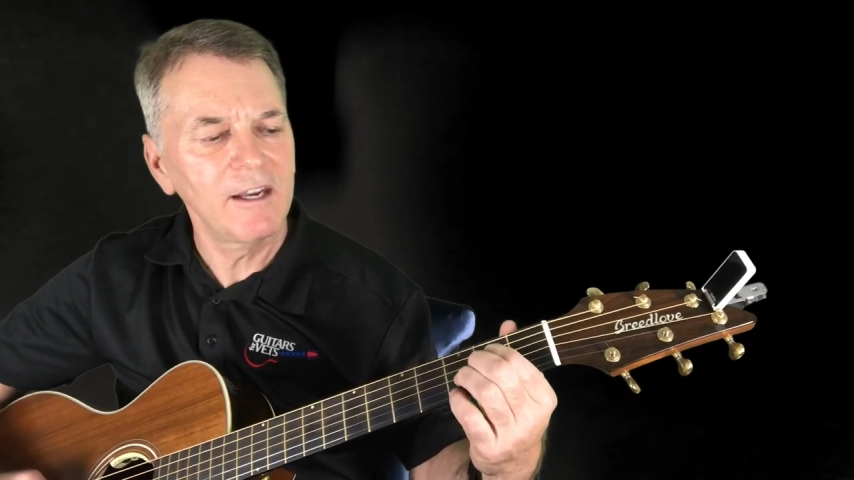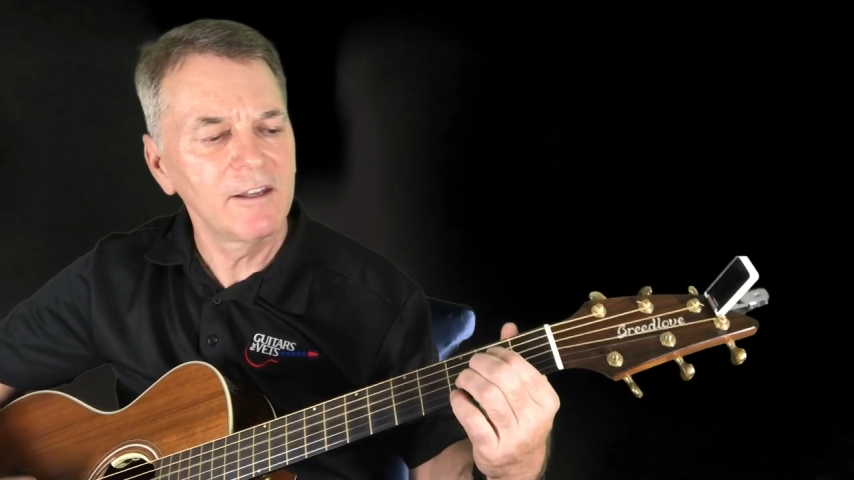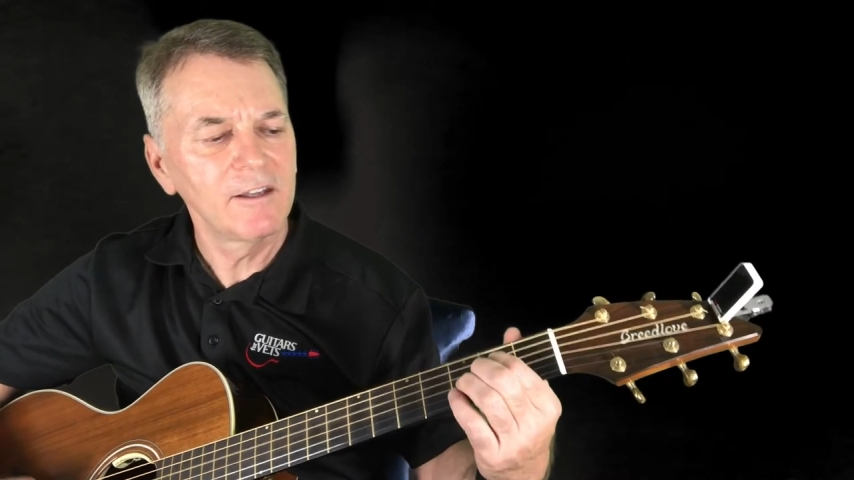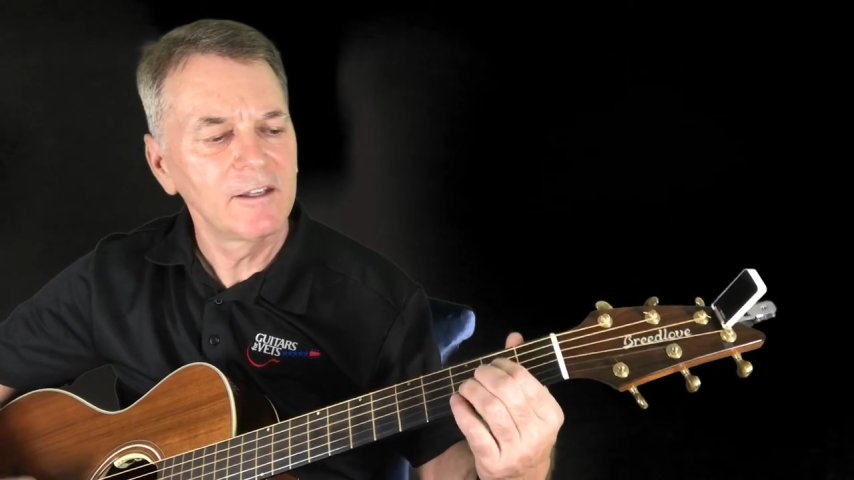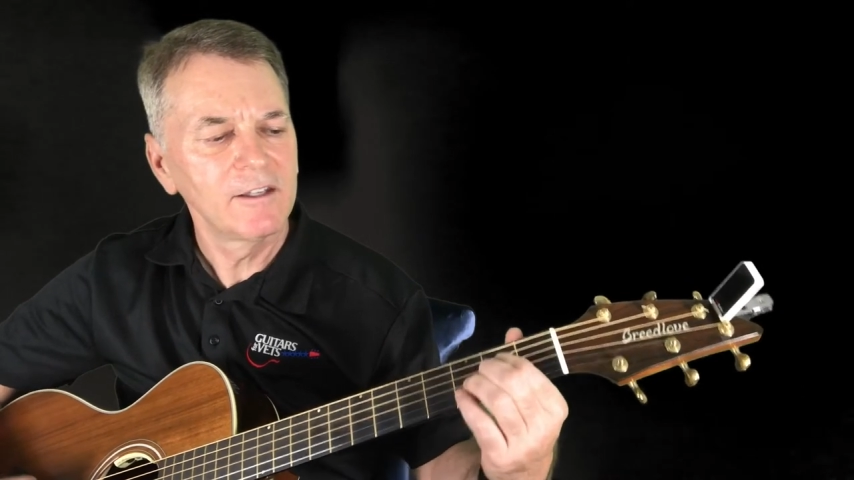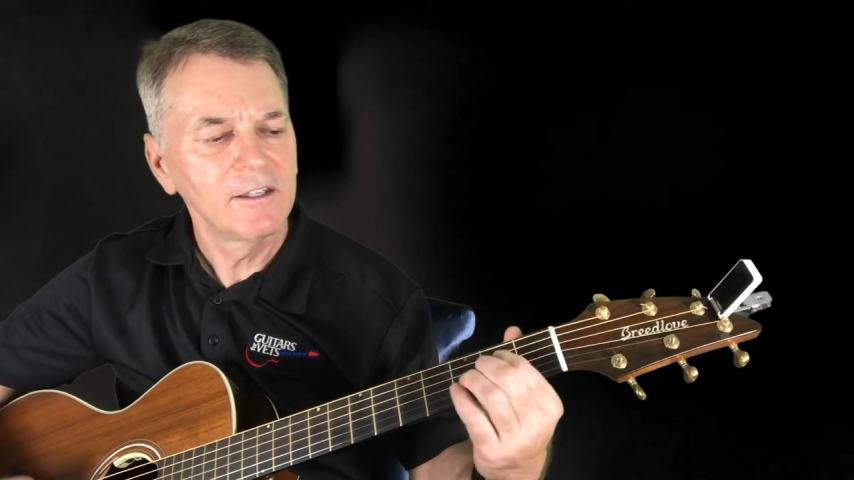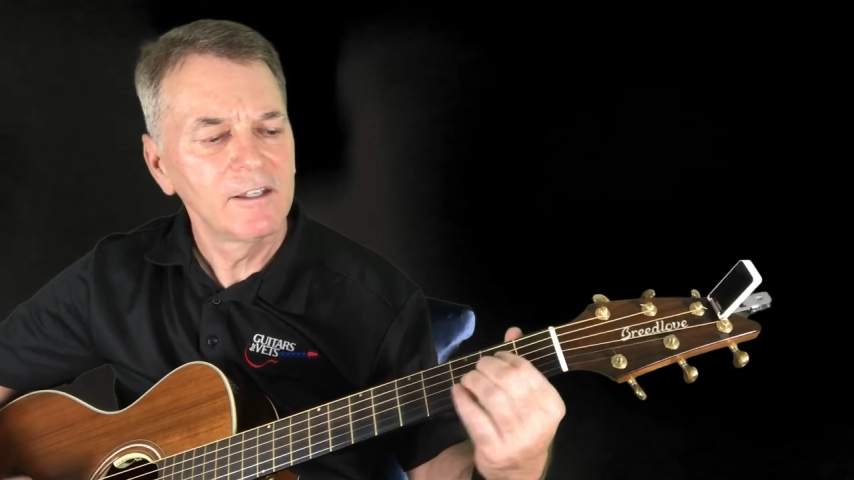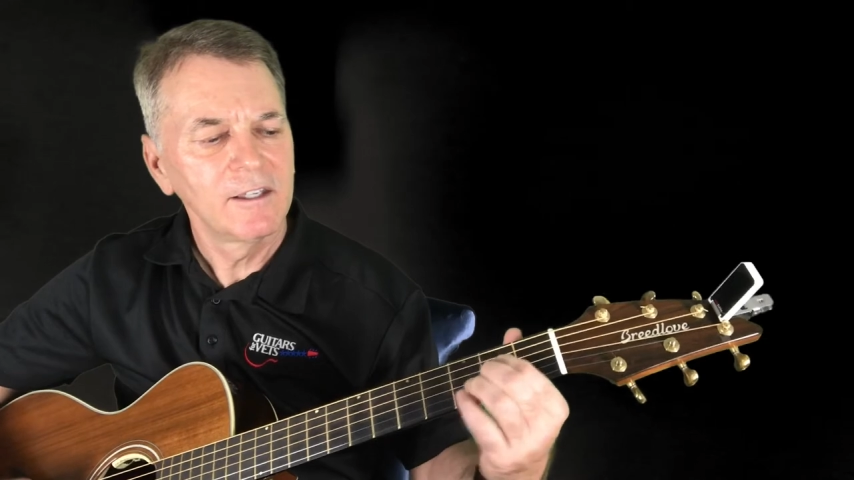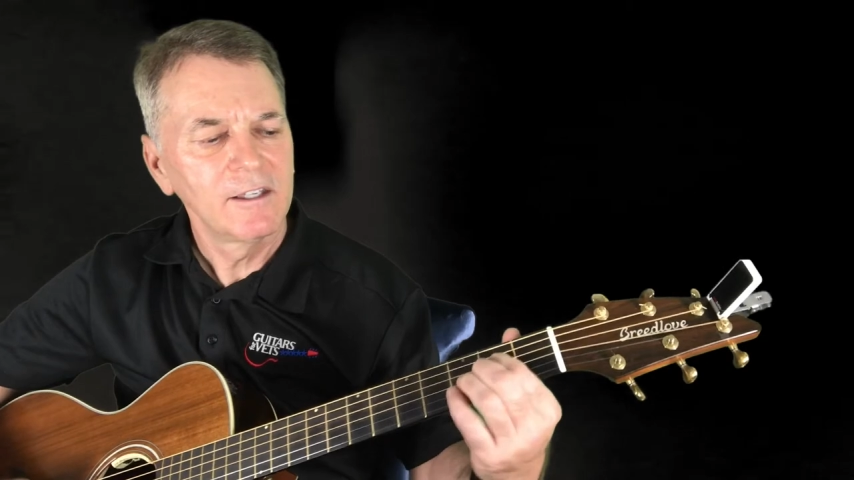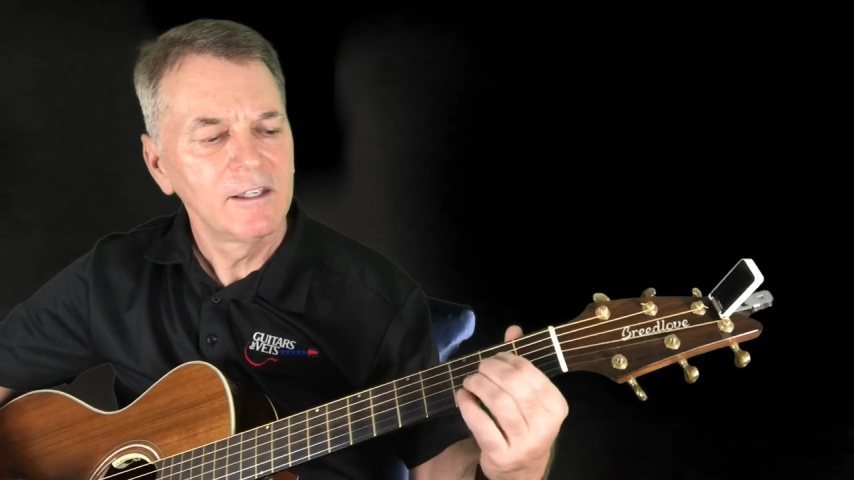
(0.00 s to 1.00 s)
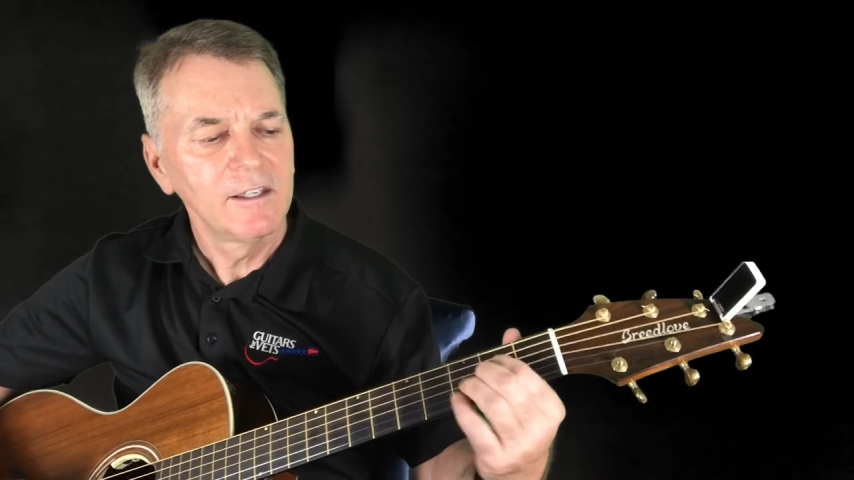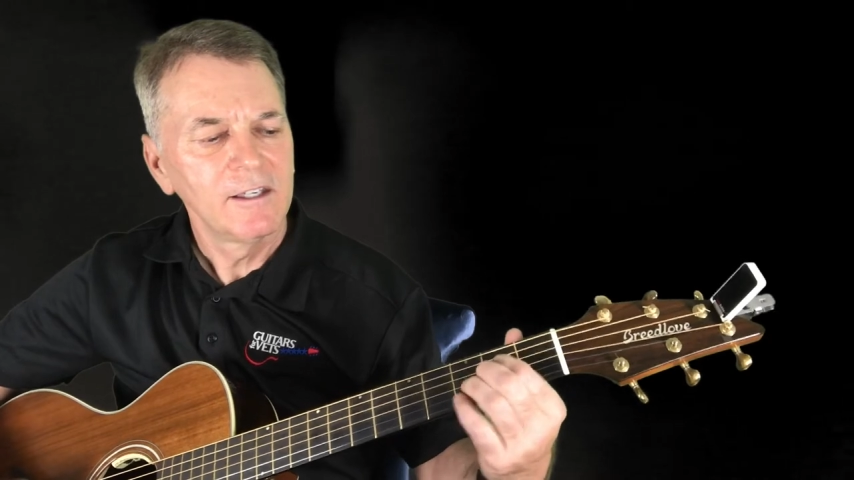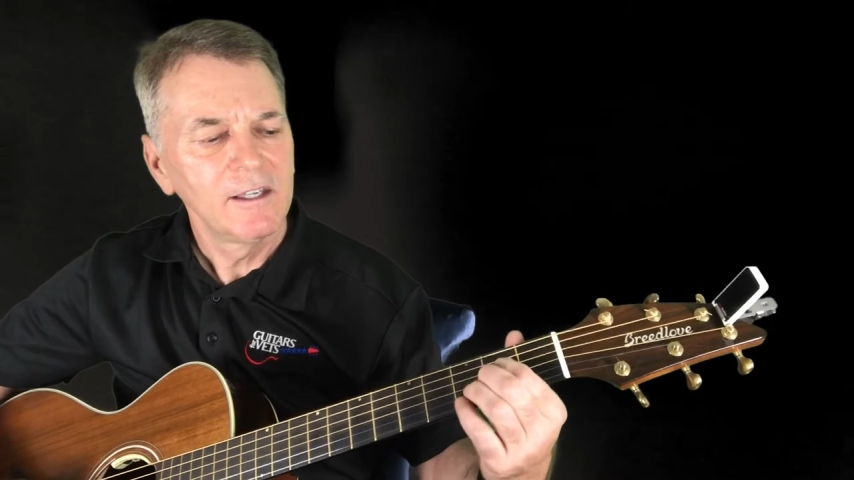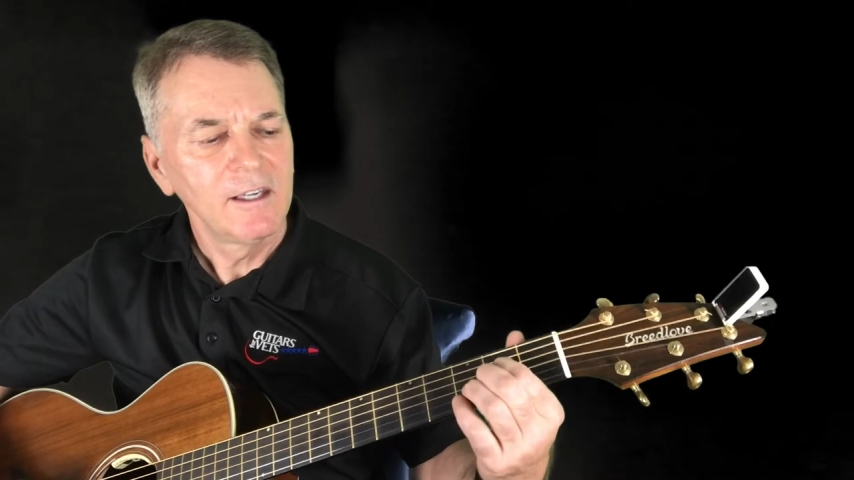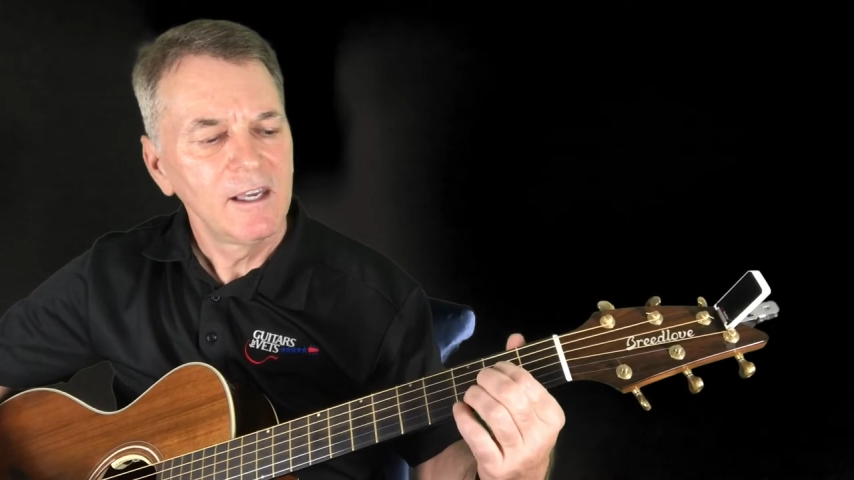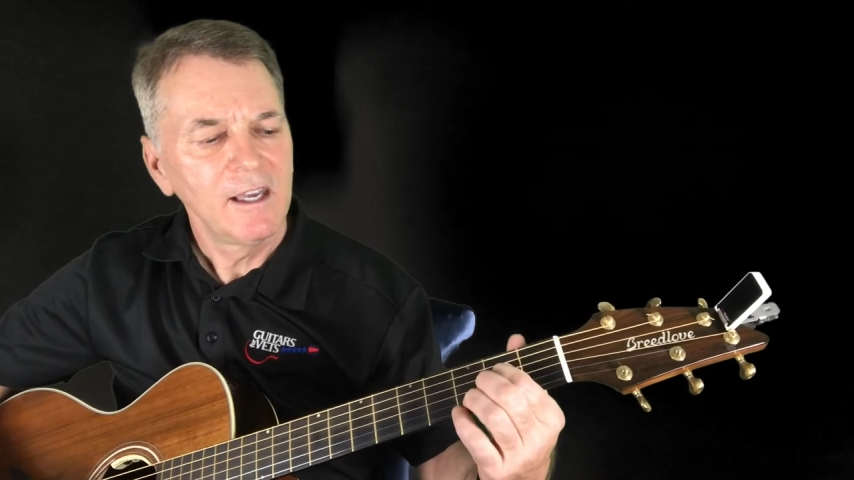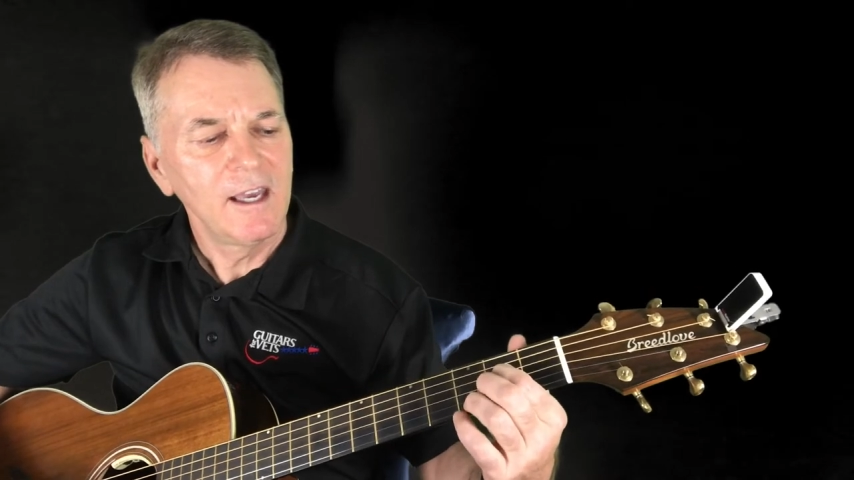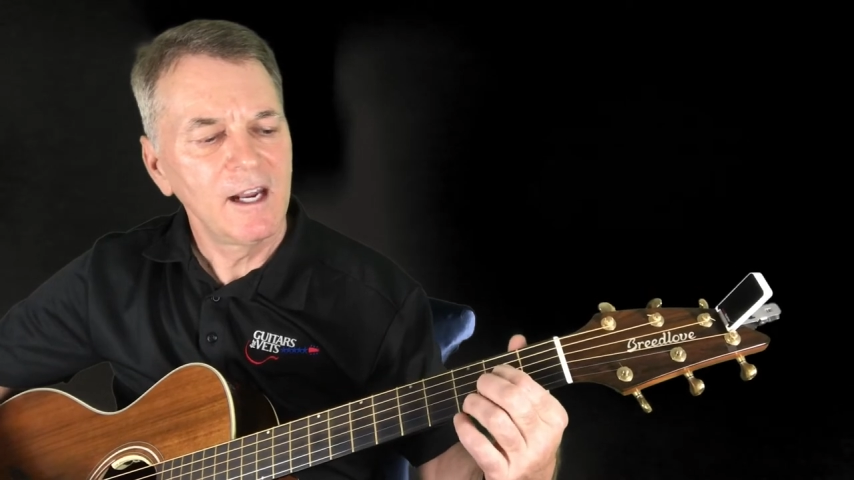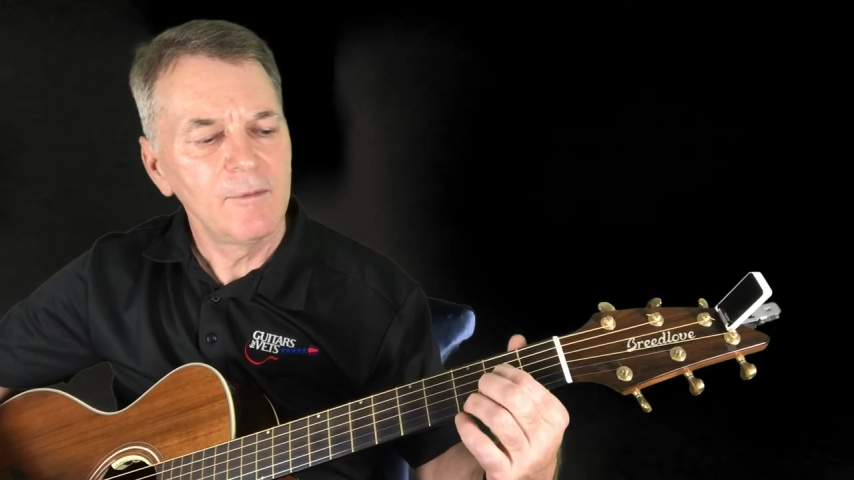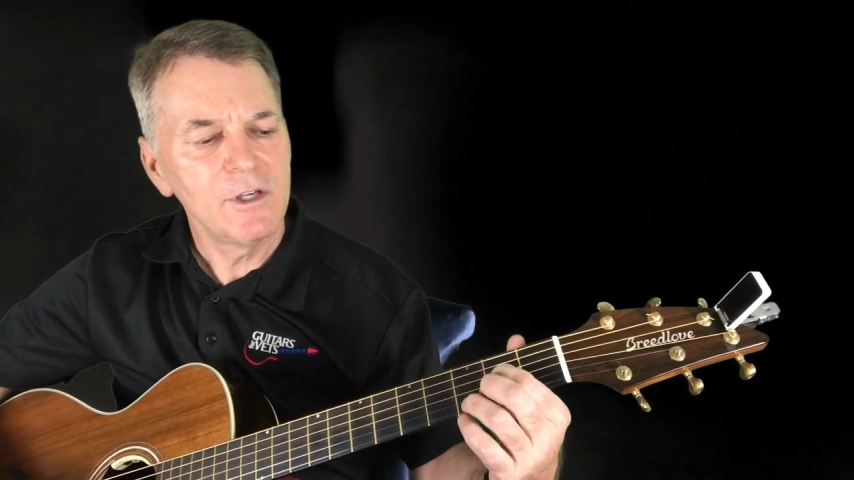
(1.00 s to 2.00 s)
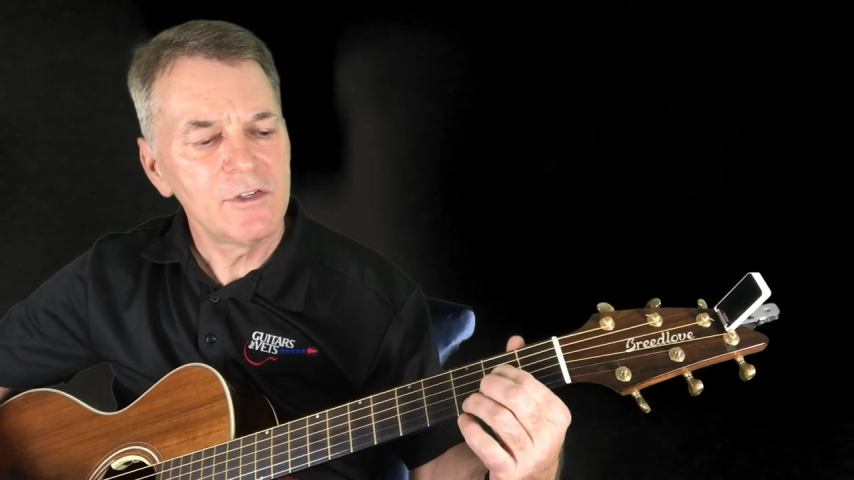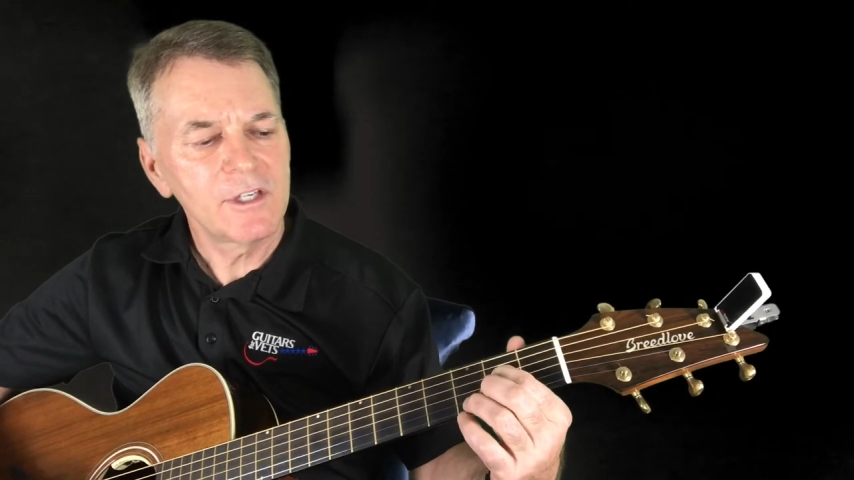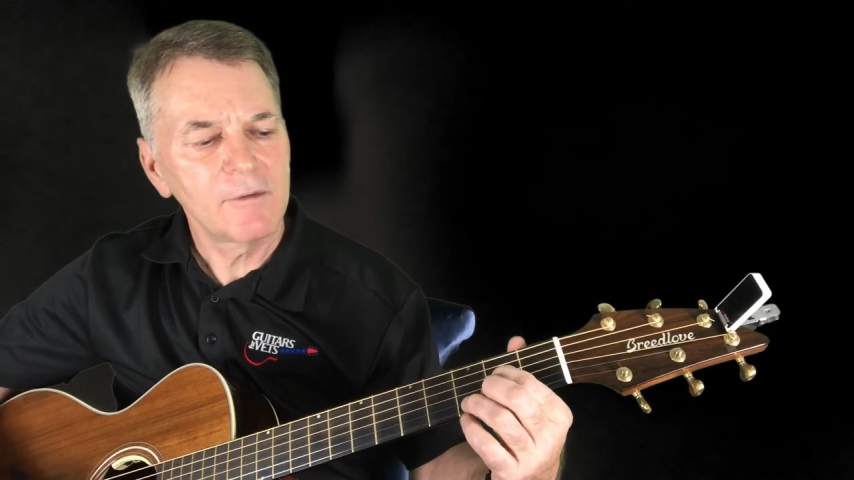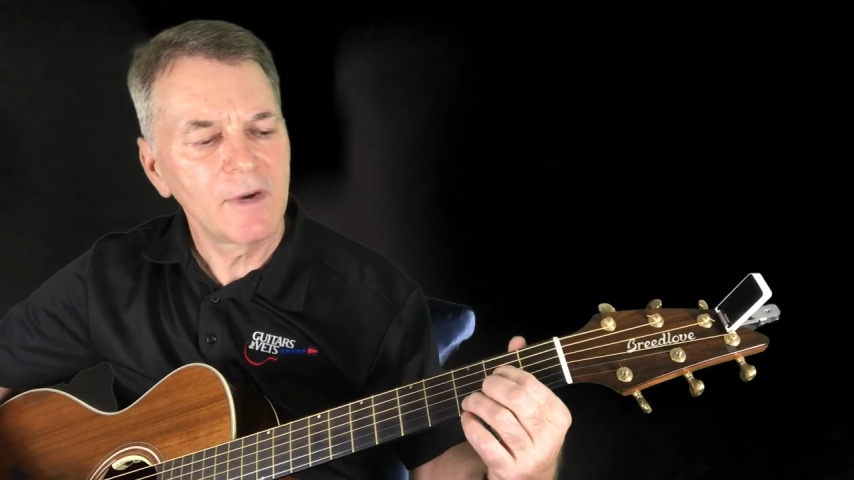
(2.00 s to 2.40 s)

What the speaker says: And I'm using